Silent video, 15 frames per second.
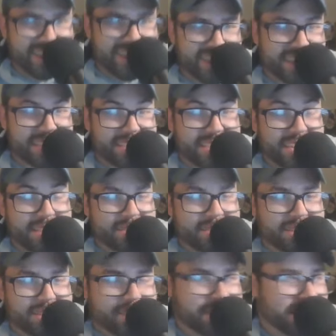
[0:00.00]
this team
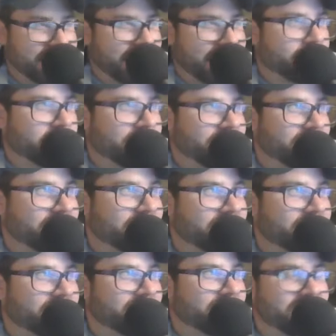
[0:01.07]
is going to be like fifth in
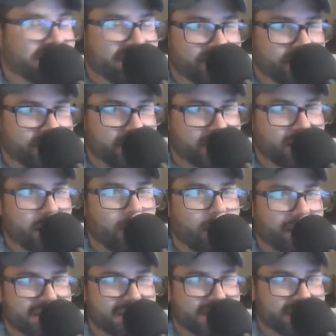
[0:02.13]
the
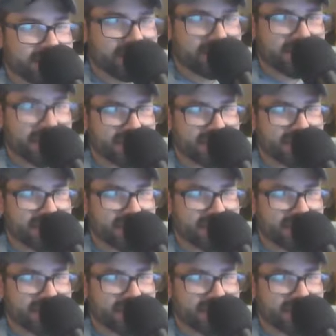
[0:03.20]
West this year.